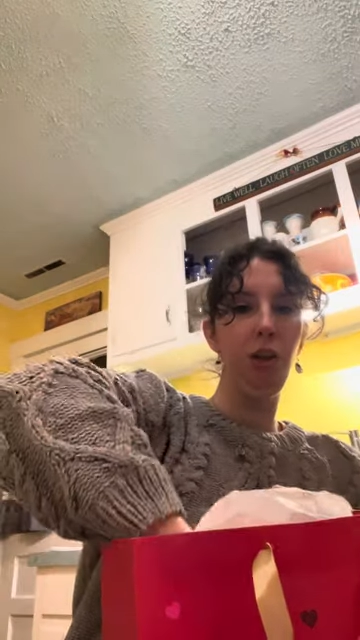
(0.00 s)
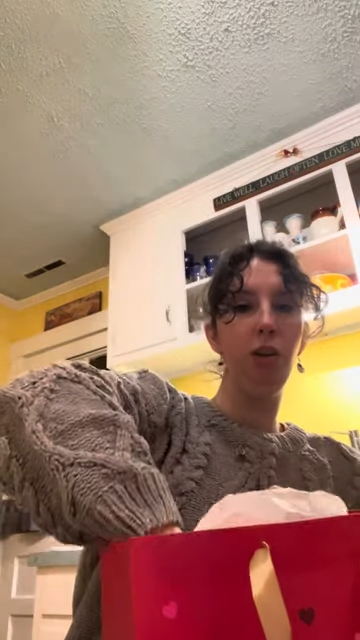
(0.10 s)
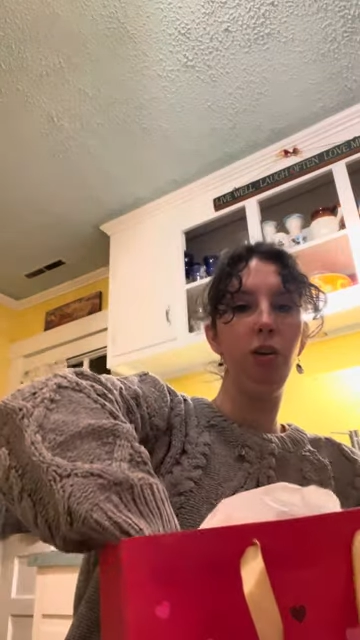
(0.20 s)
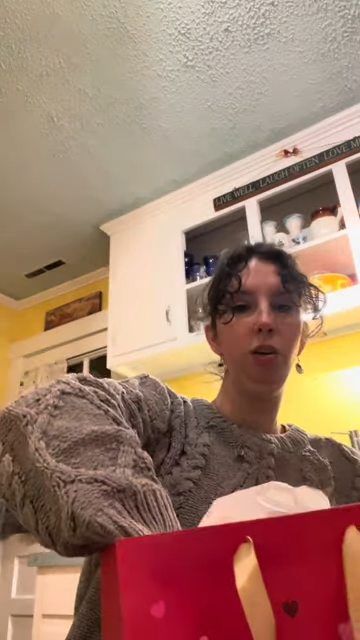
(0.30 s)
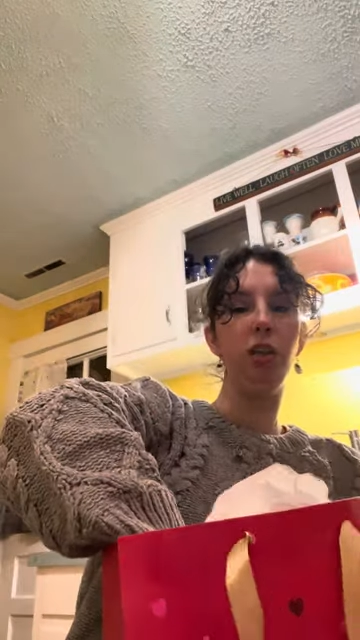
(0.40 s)

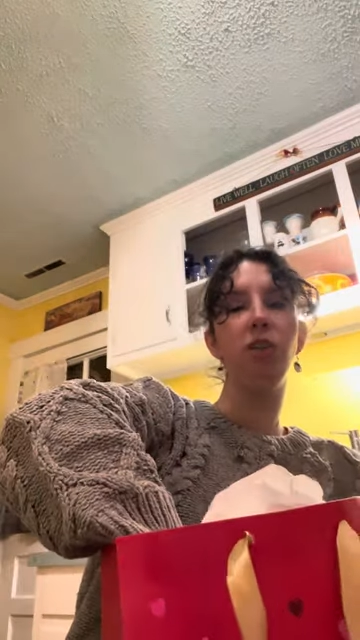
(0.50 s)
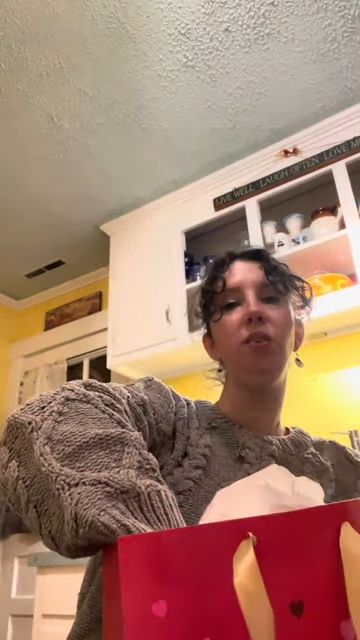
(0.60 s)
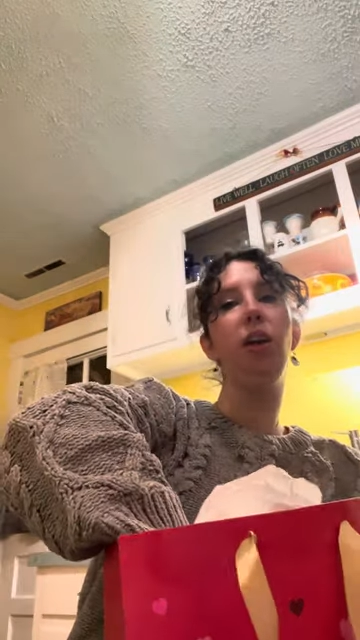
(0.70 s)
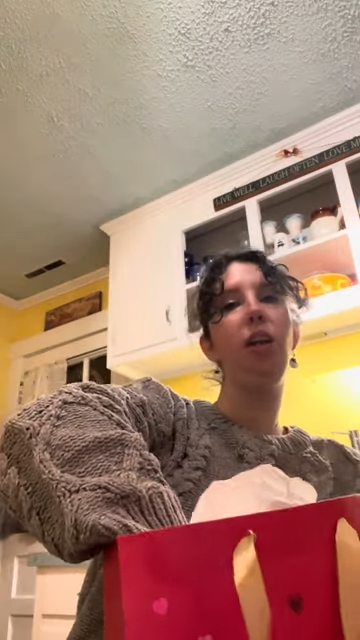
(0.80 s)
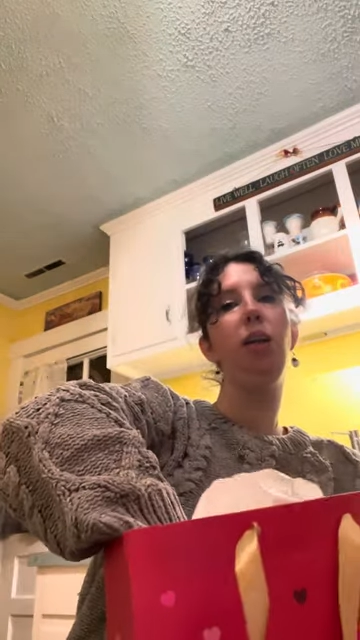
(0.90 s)
Which is
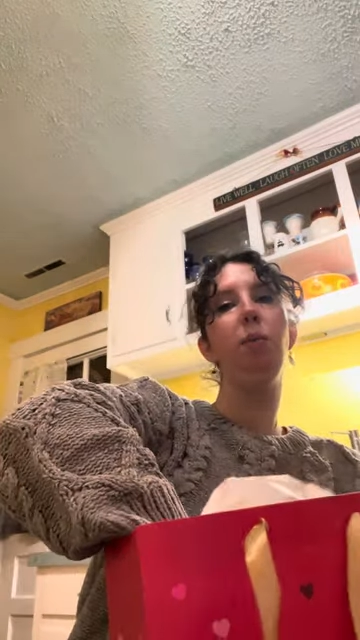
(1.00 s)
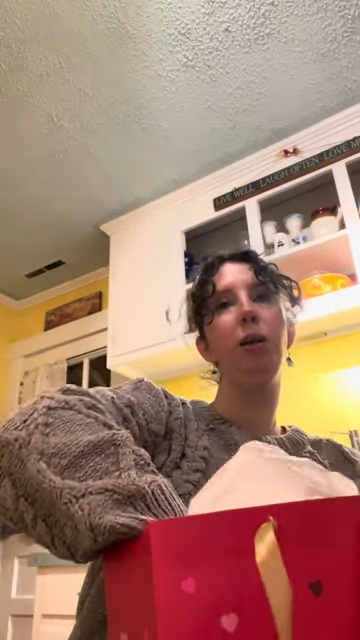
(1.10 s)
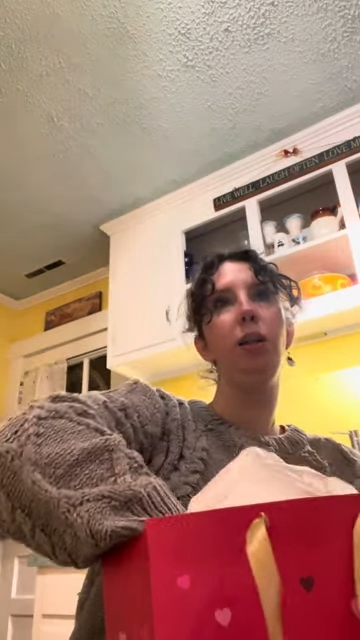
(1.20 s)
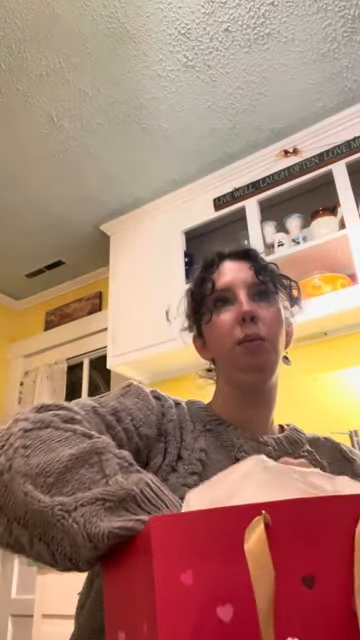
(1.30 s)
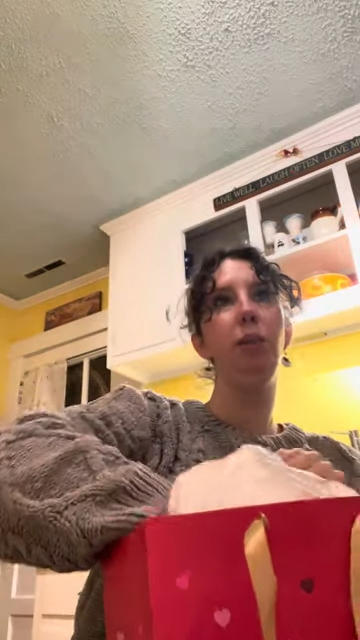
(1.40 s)
funny,
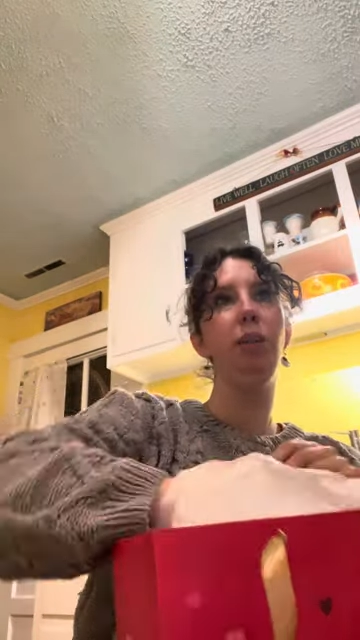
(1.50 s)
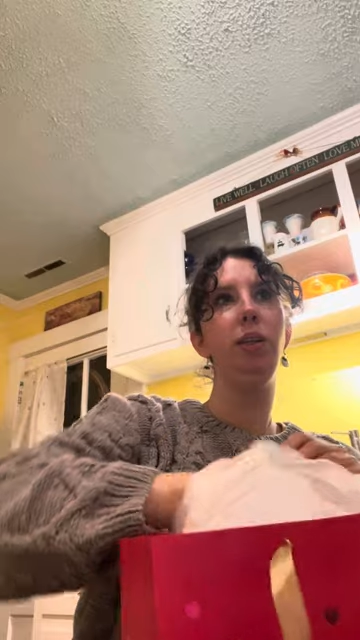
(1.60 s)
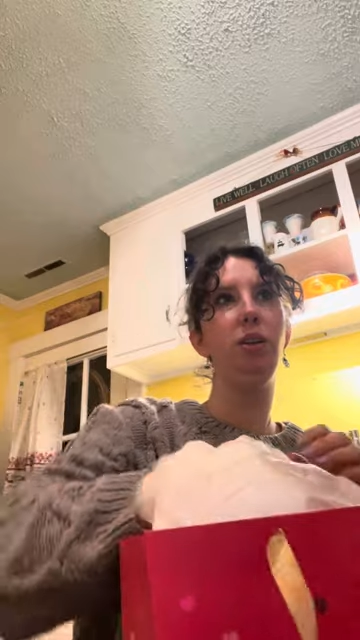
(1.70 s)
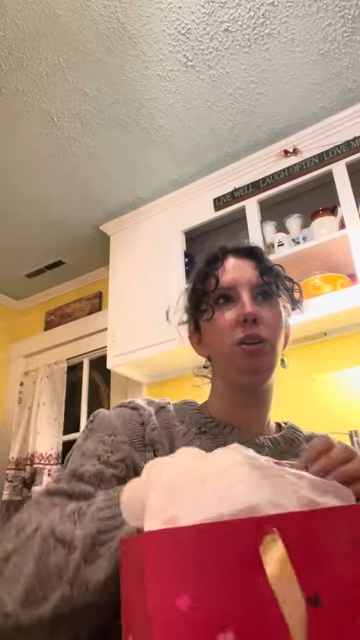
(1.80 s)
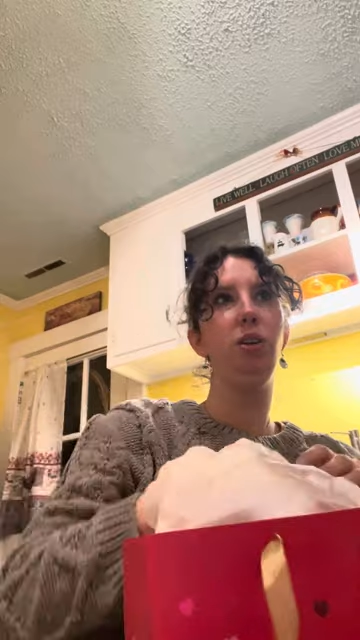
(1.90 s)
typically my
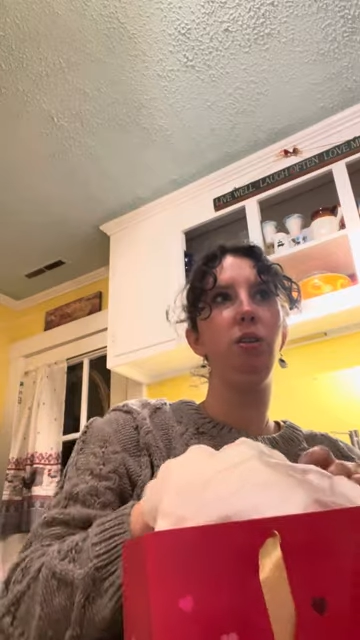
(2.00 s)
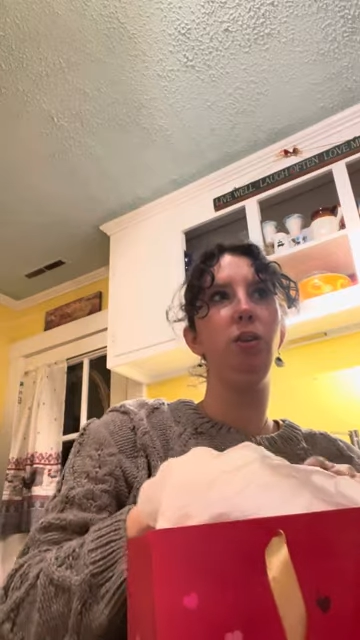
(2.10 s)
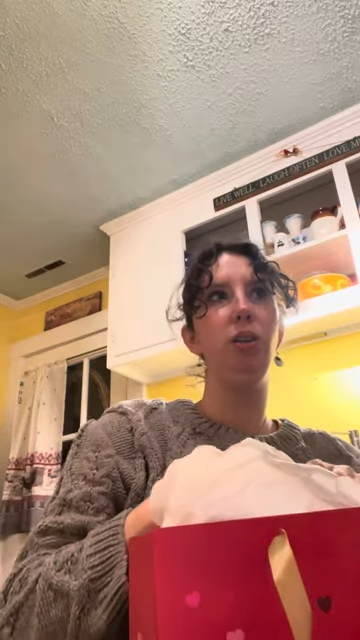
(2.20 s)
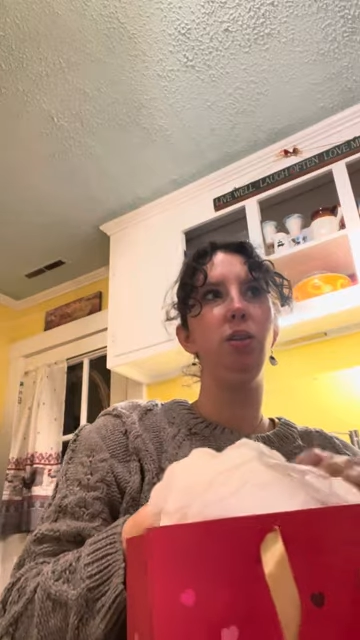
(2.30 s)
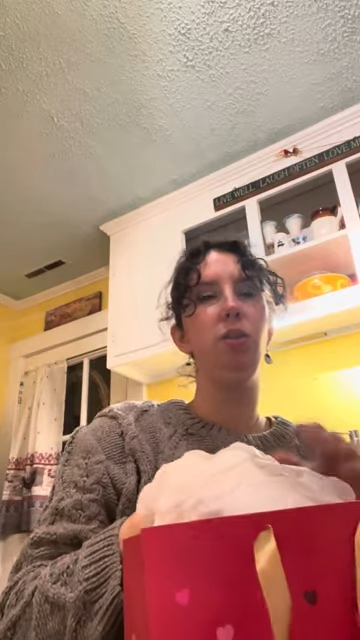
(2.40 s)
sister
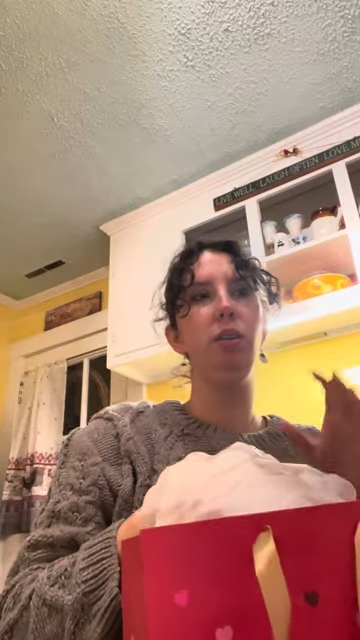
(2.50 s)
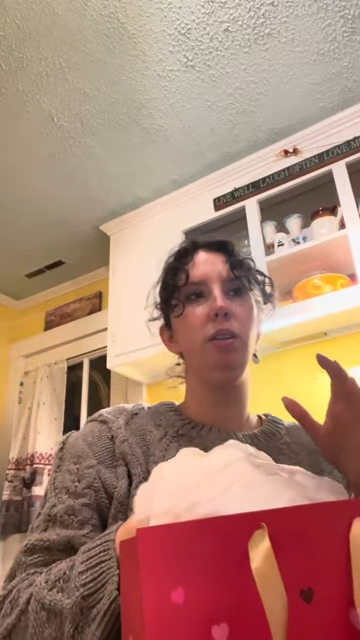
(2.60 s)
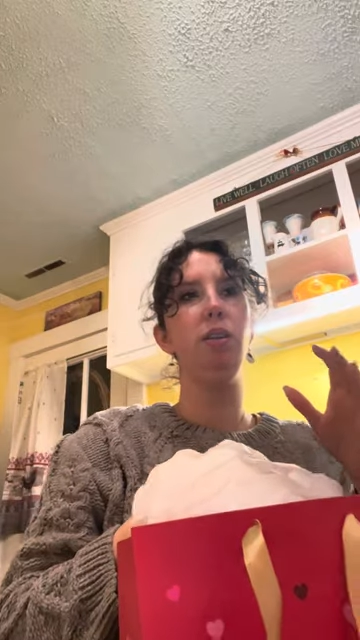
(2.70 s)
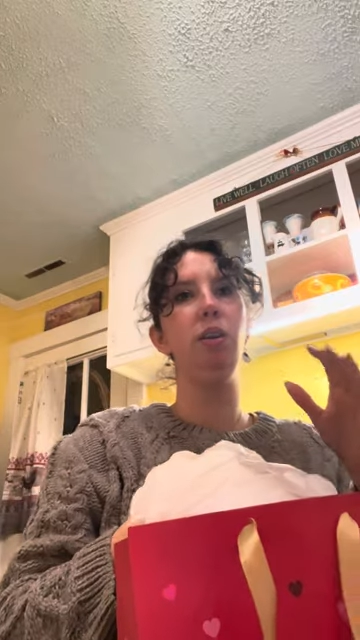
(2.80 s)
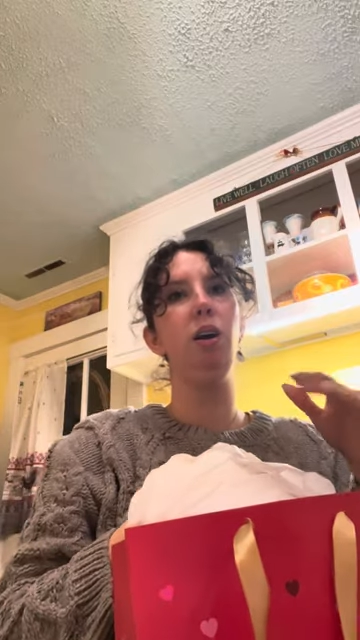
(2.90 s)
was always,